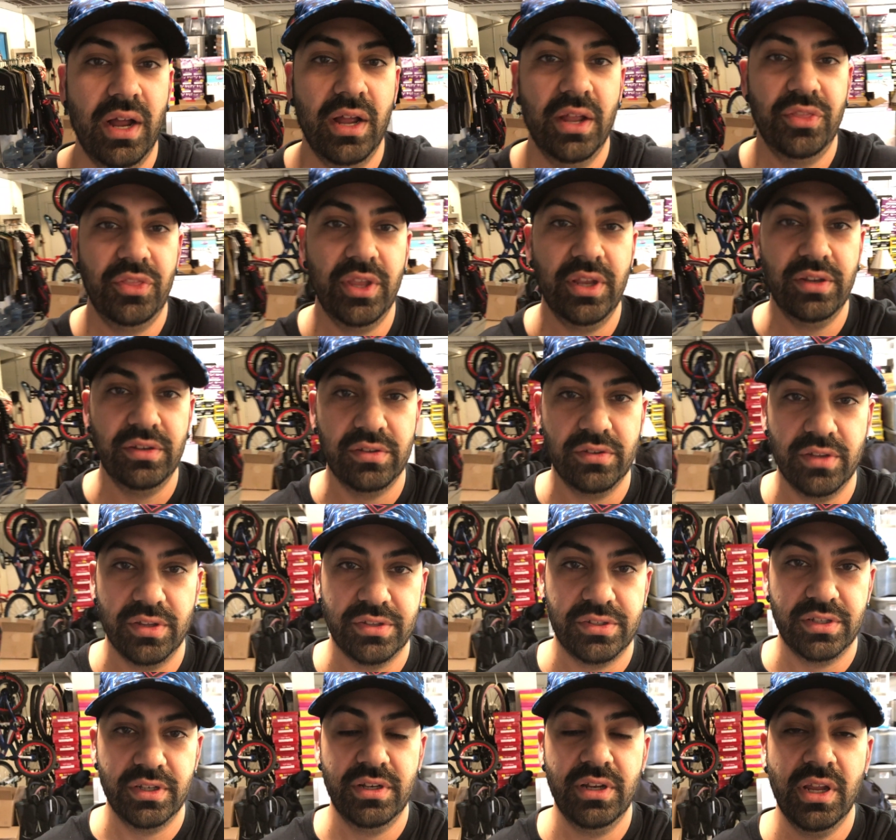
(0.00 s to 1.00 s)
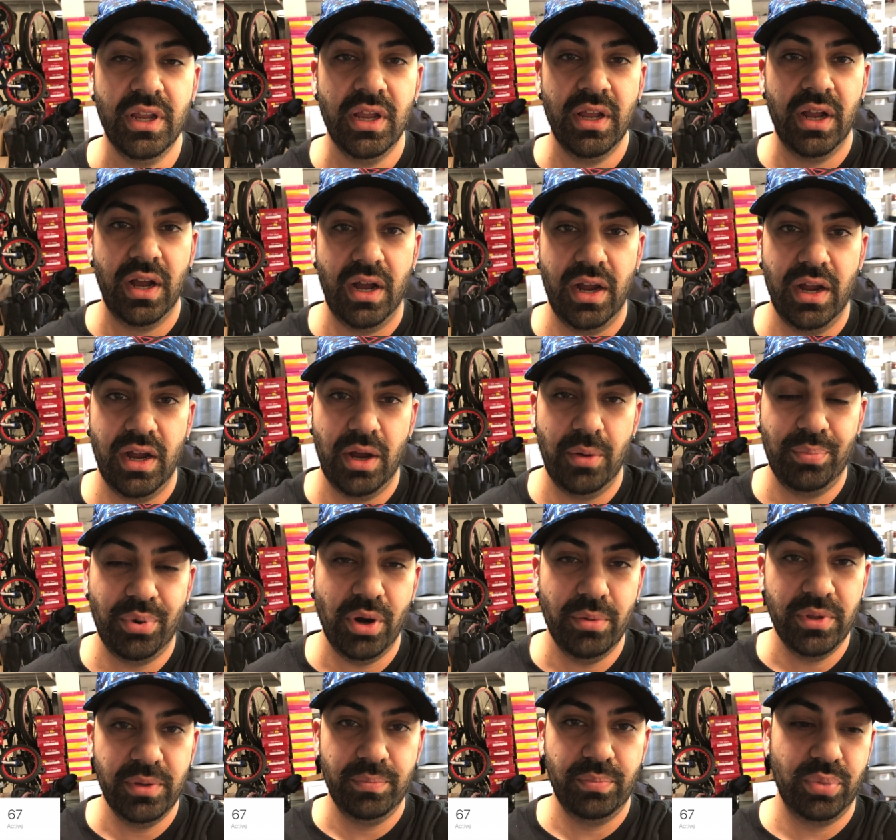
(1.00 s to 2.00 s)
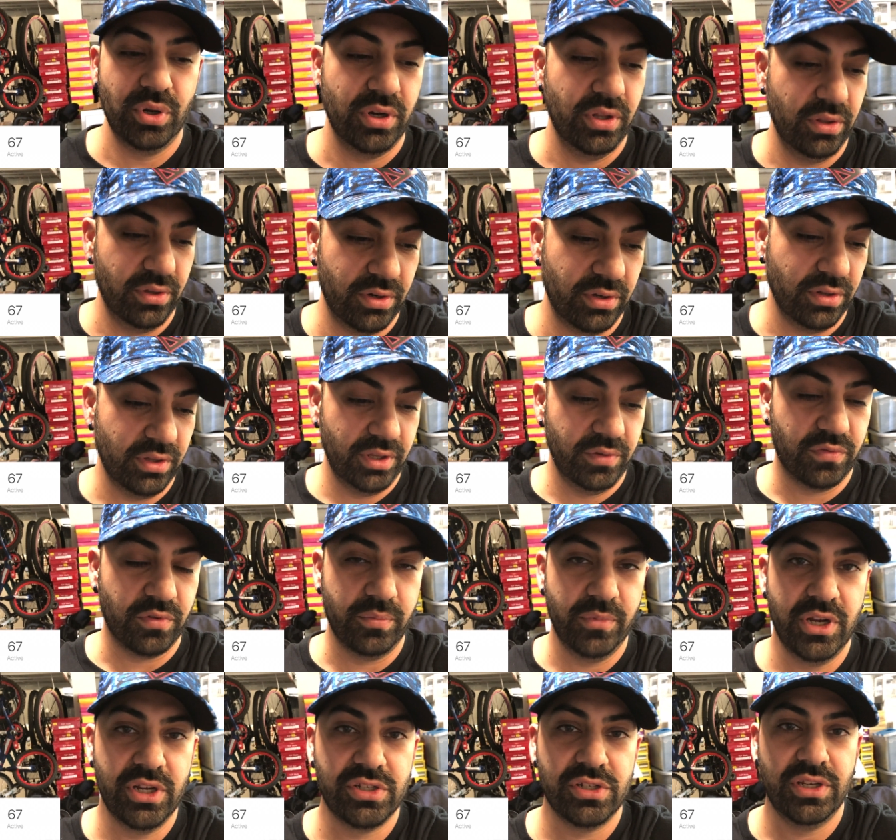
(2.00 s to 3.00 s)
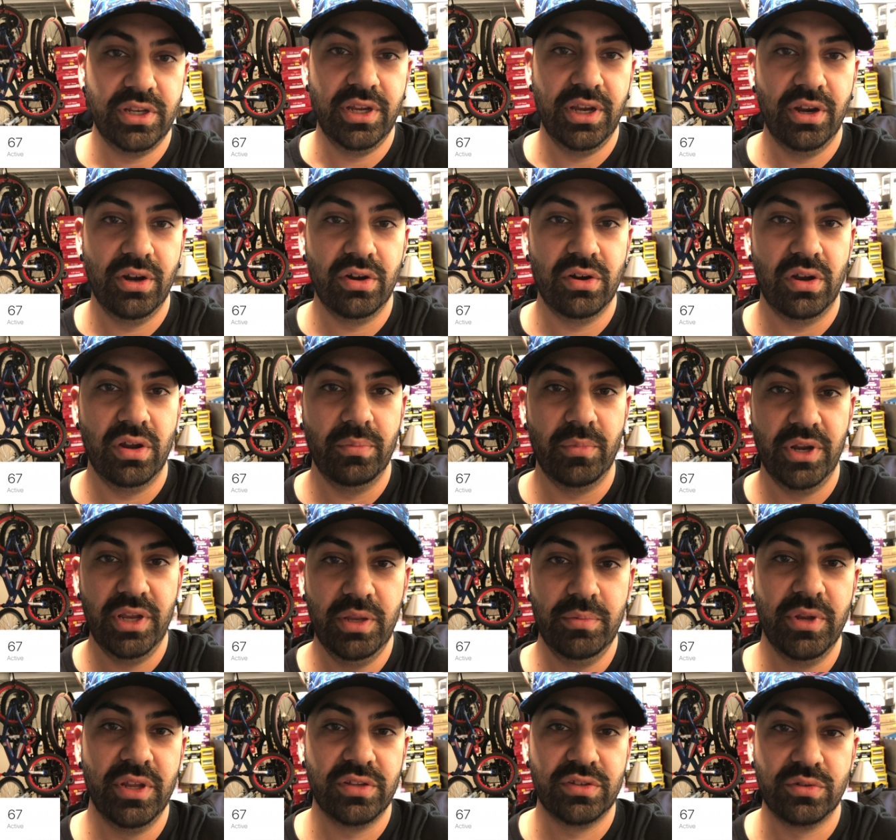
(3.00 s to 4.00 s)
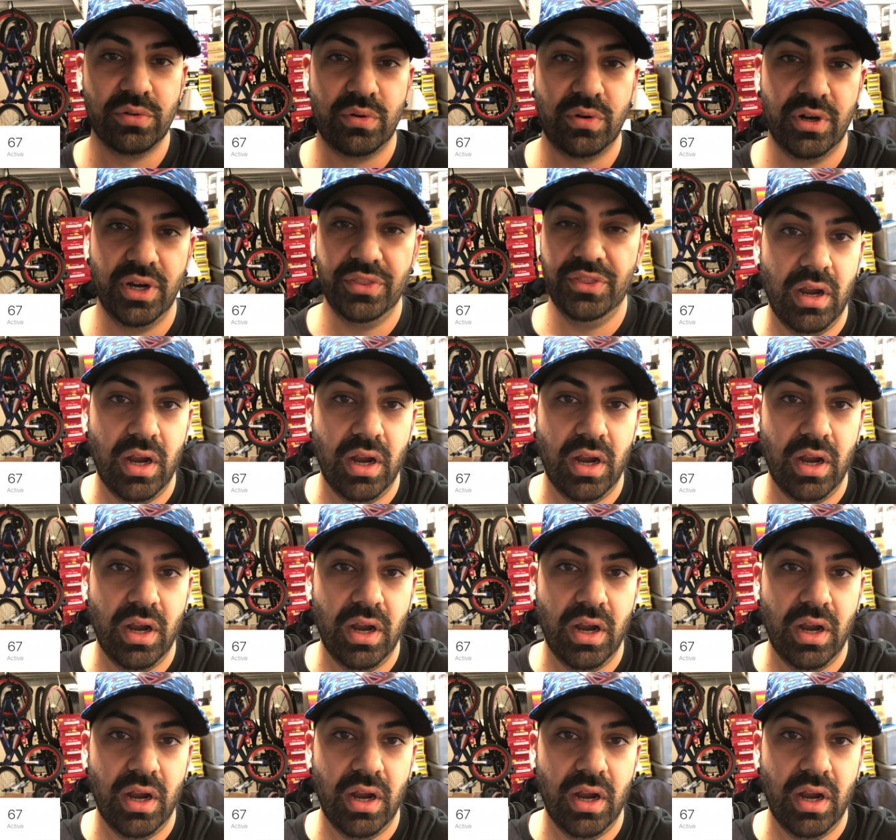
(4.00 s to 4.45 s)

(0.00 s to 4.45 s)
things listed. I'll probably put a little information here on my eBay store.